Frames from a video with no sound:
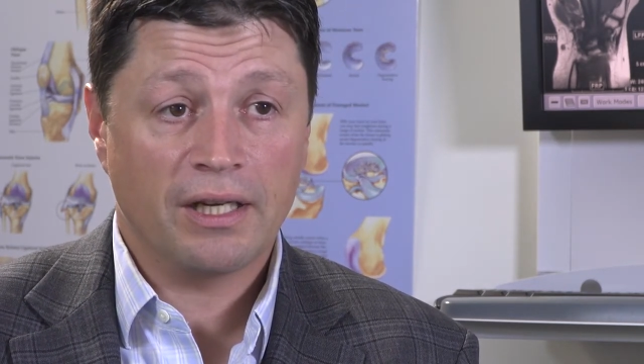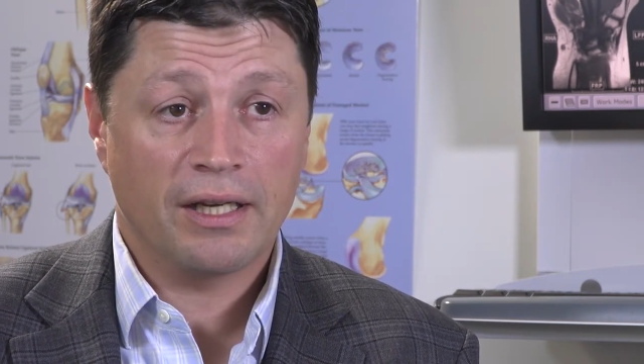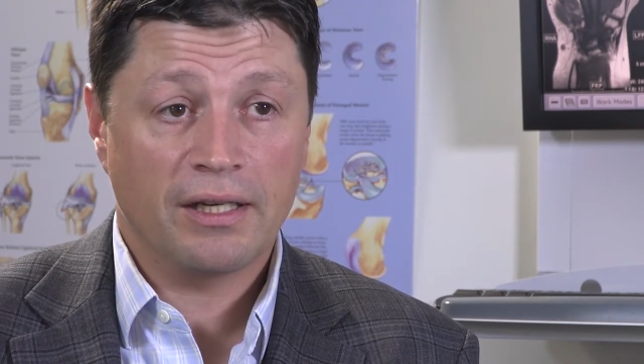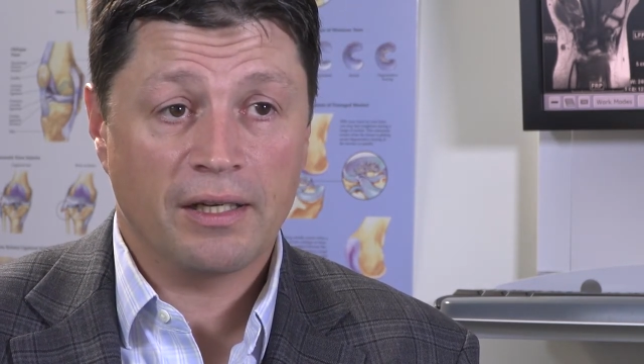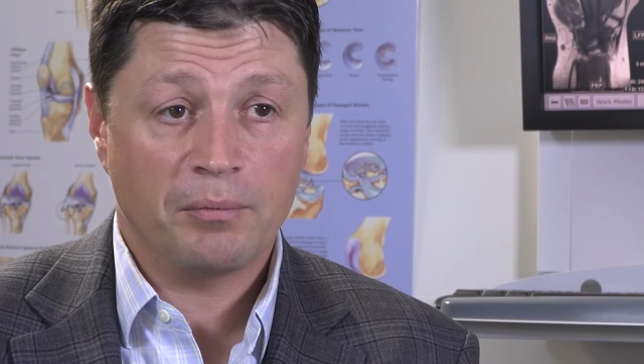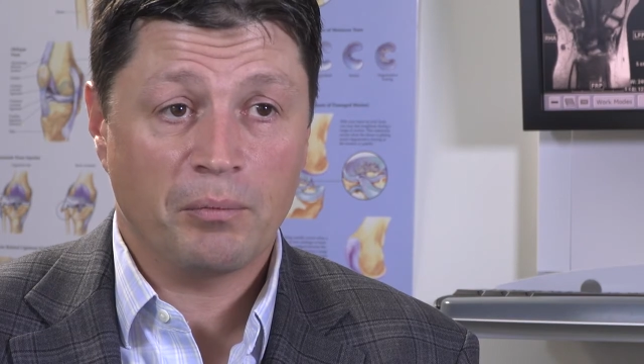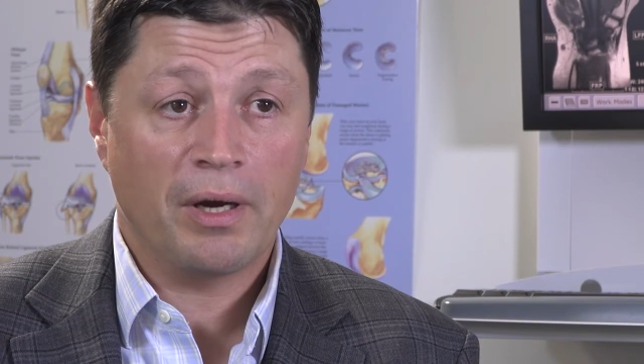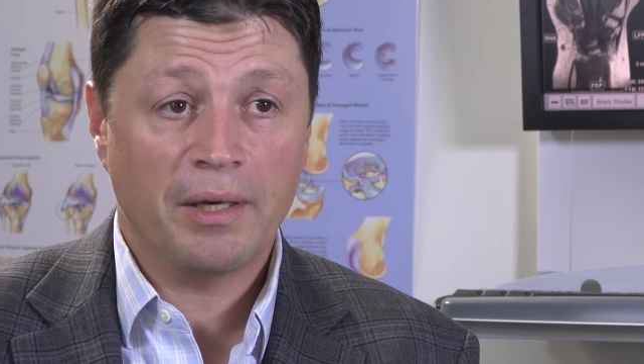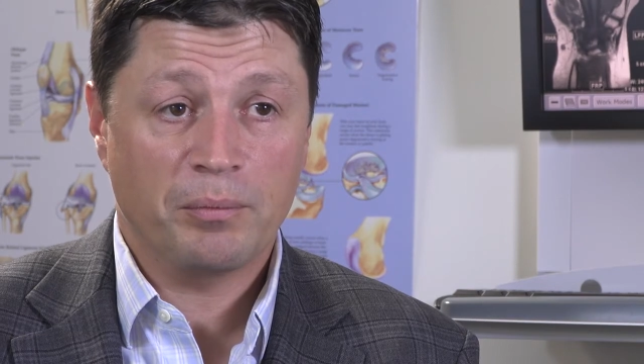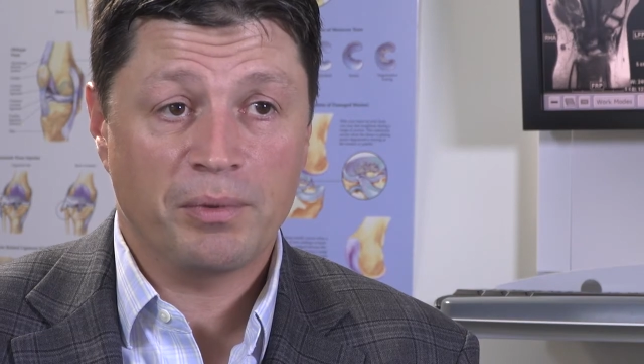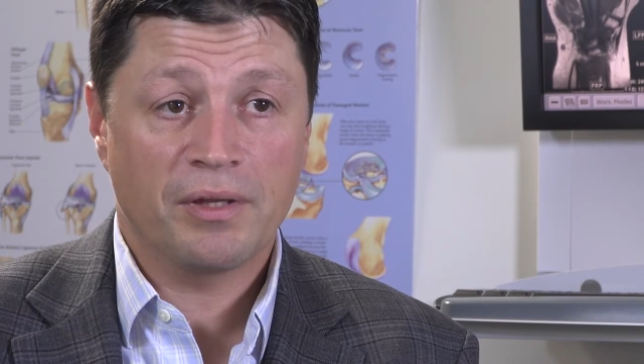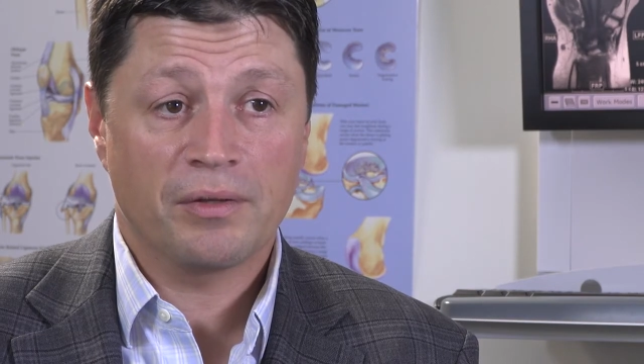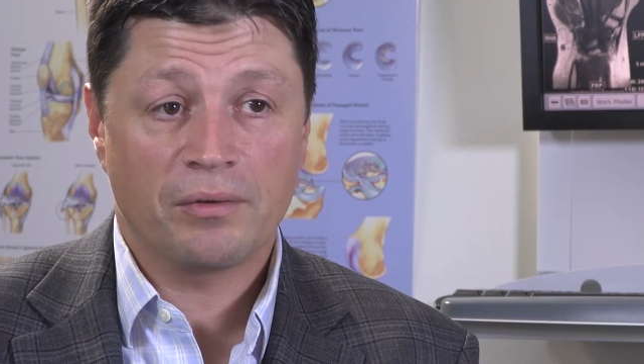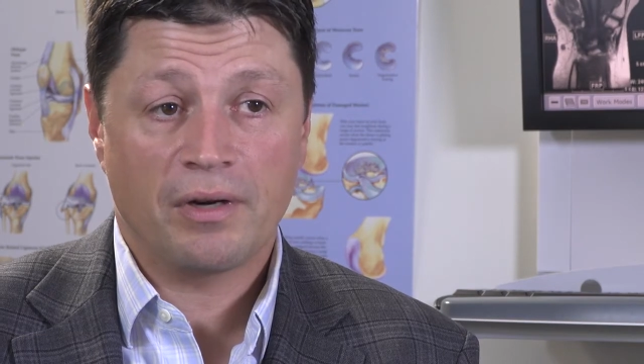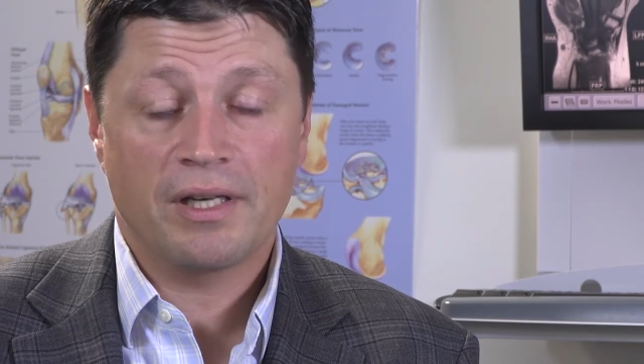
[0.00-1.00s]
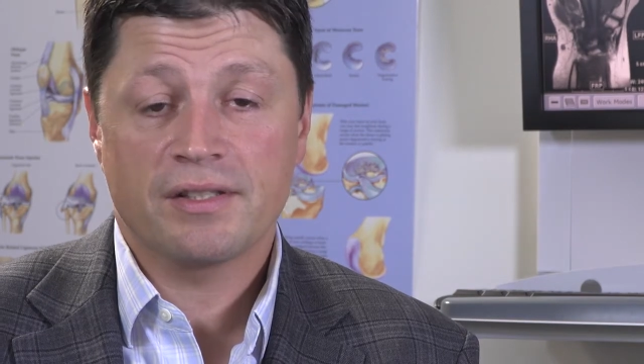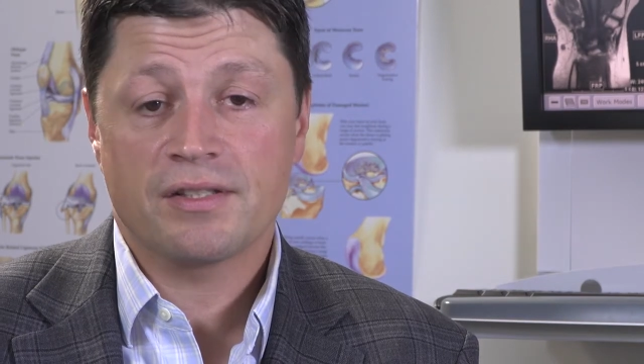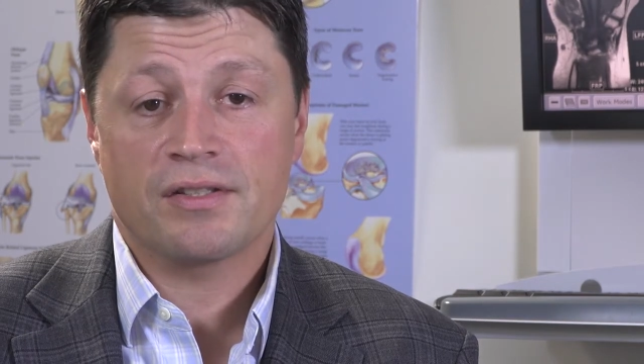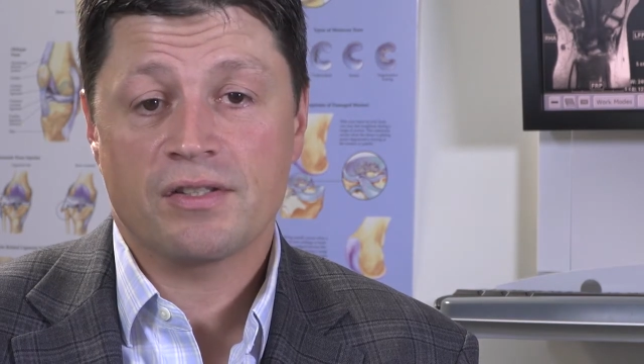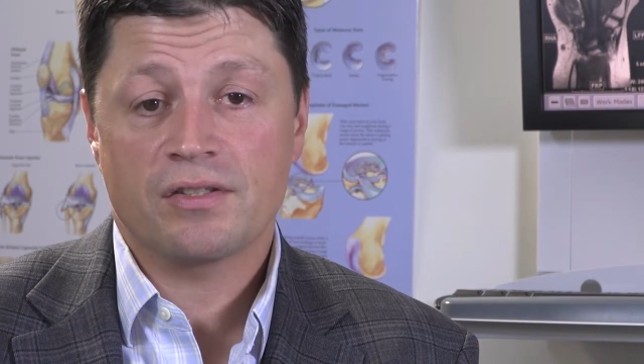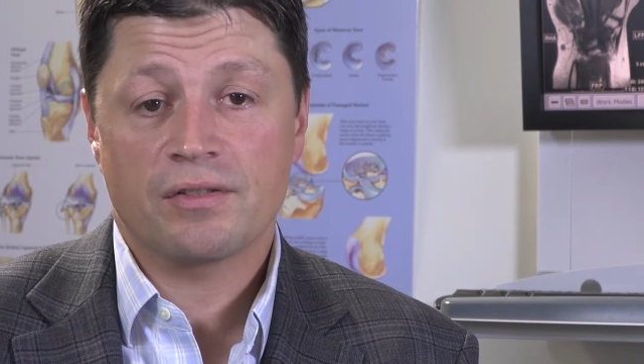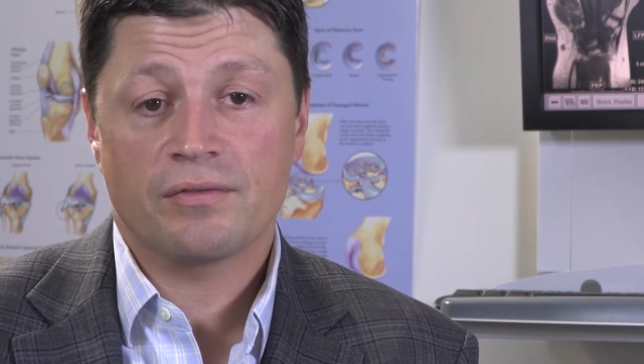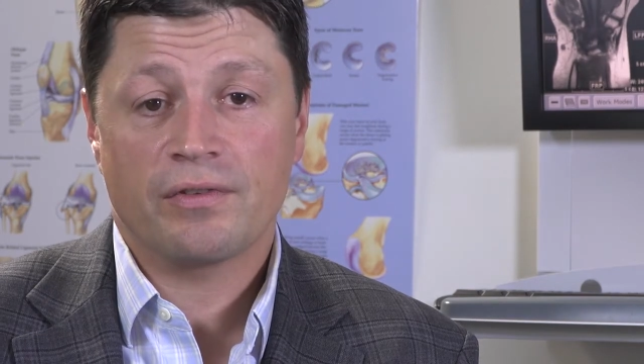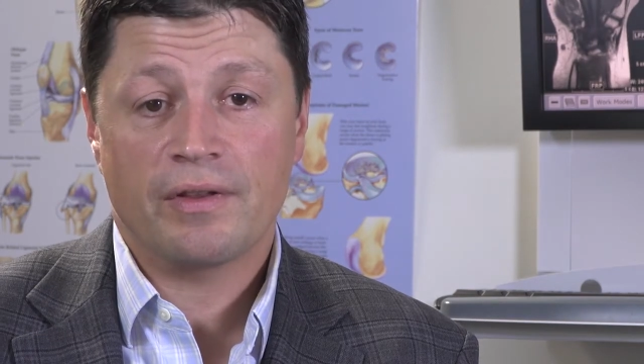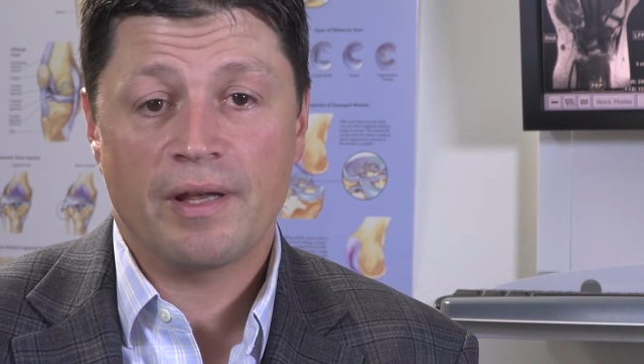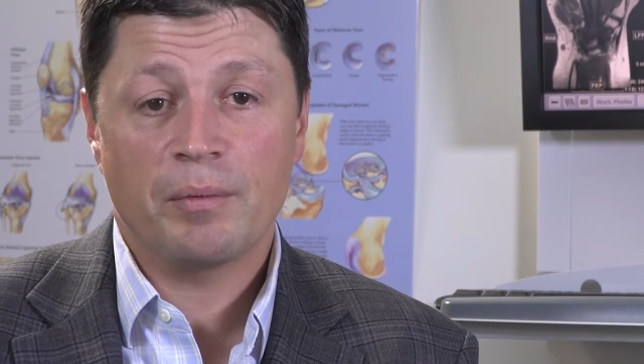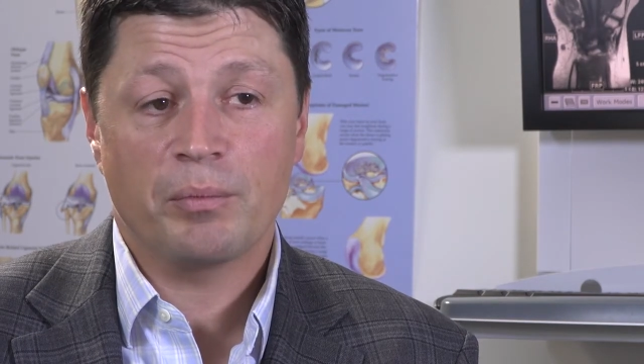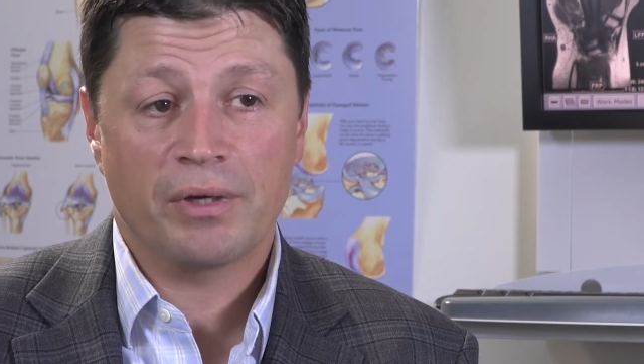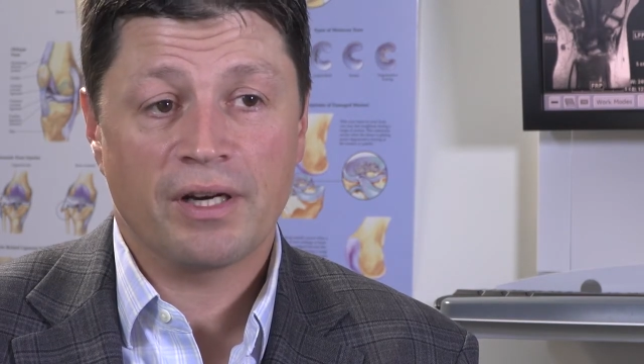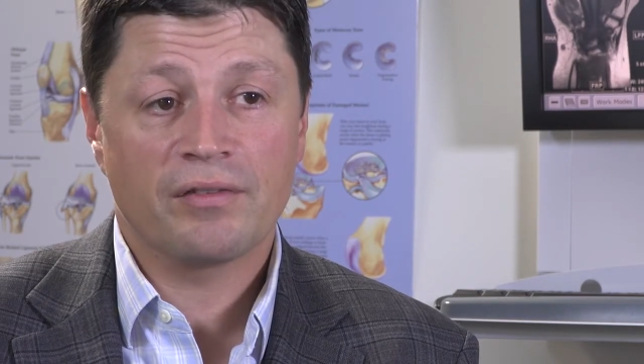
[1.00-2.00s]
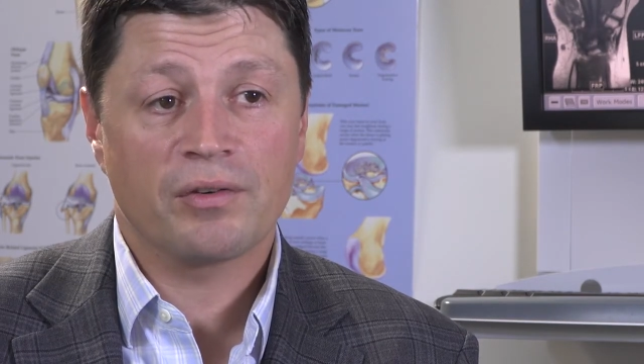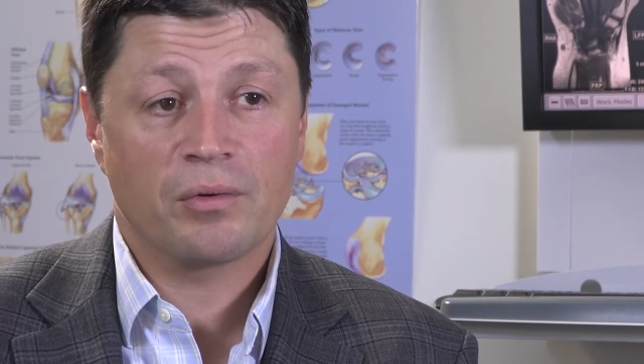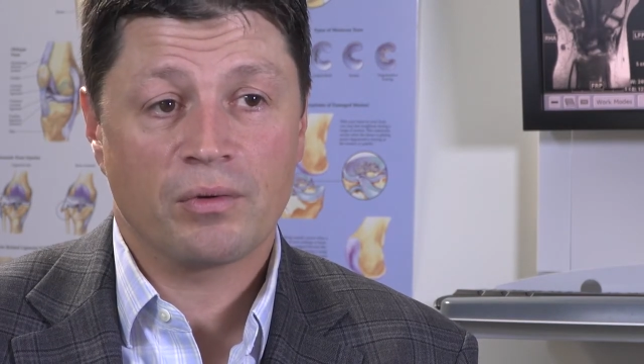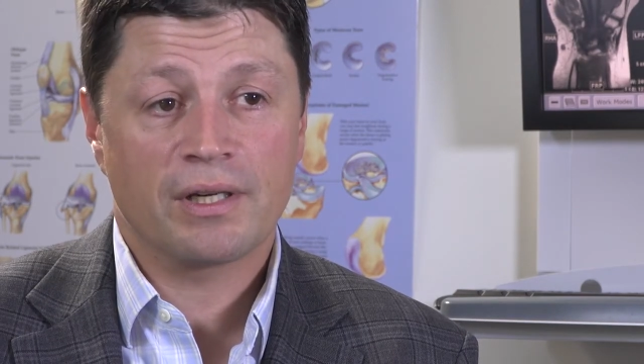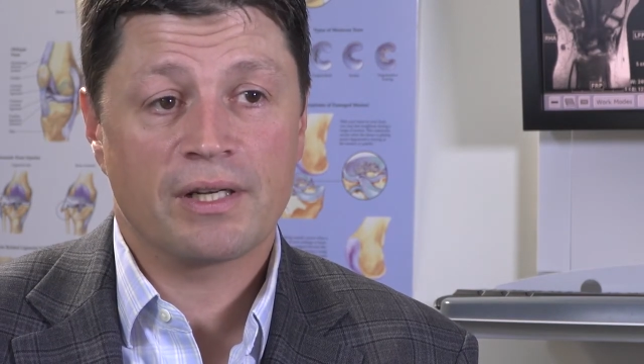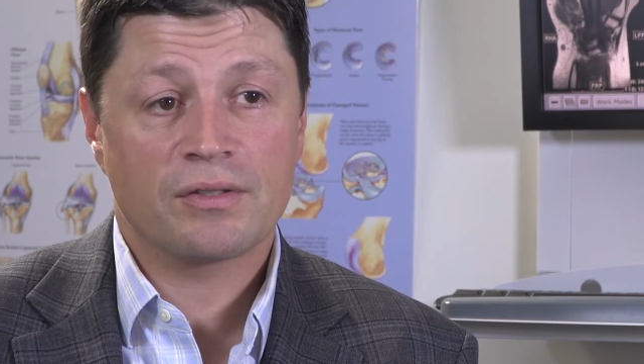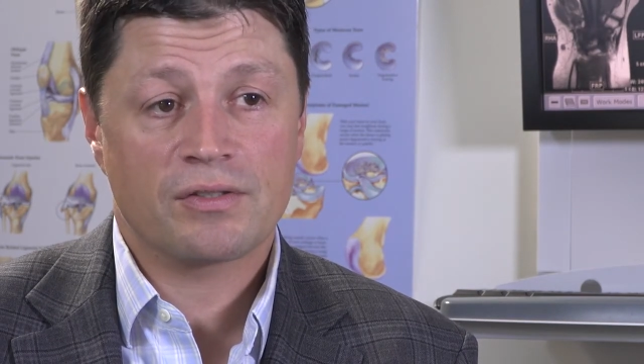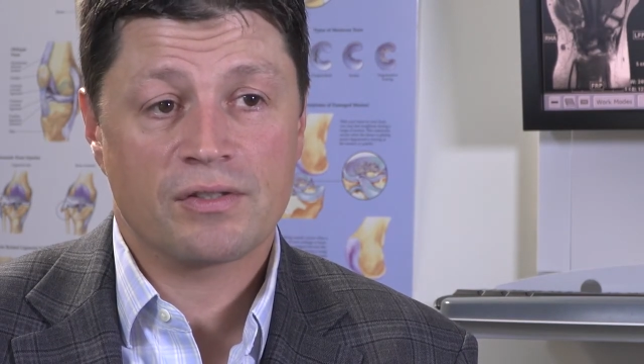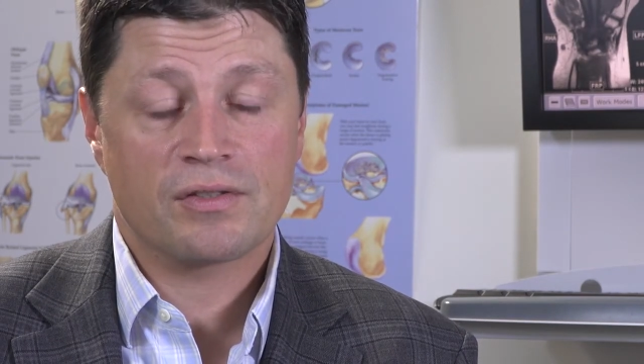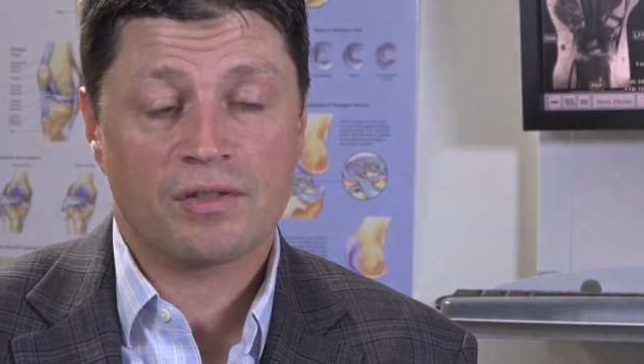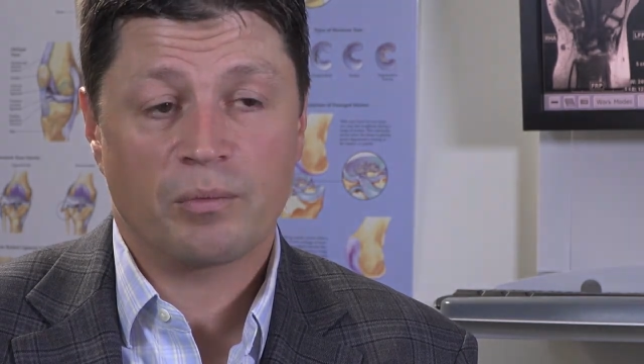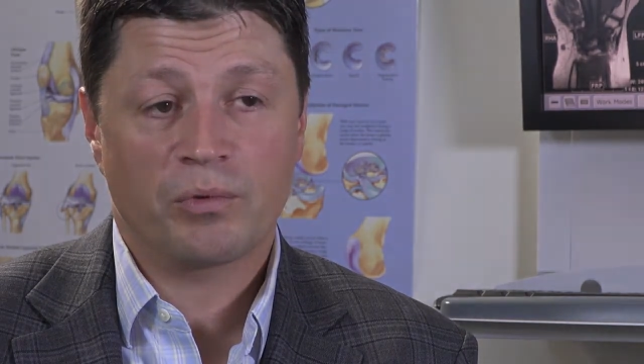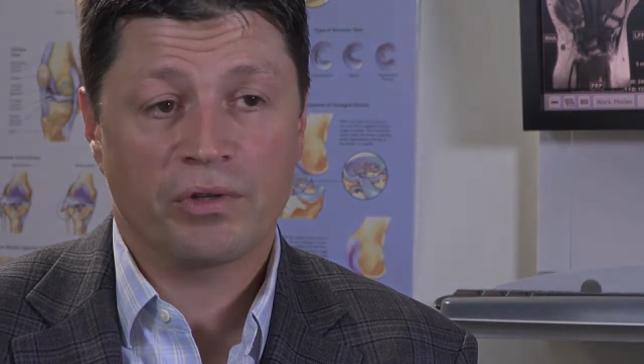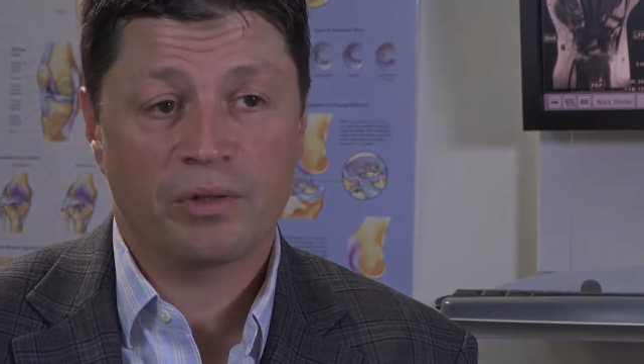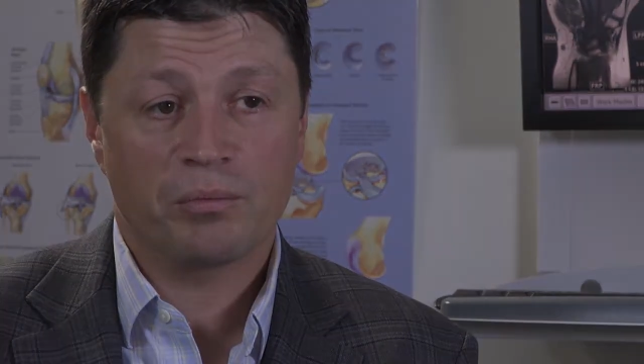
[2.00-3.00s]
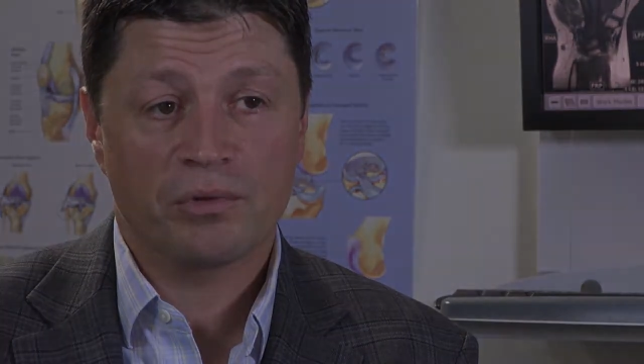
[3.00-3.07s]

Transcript: and it might be the right decision for them, but everyone else is somewhere in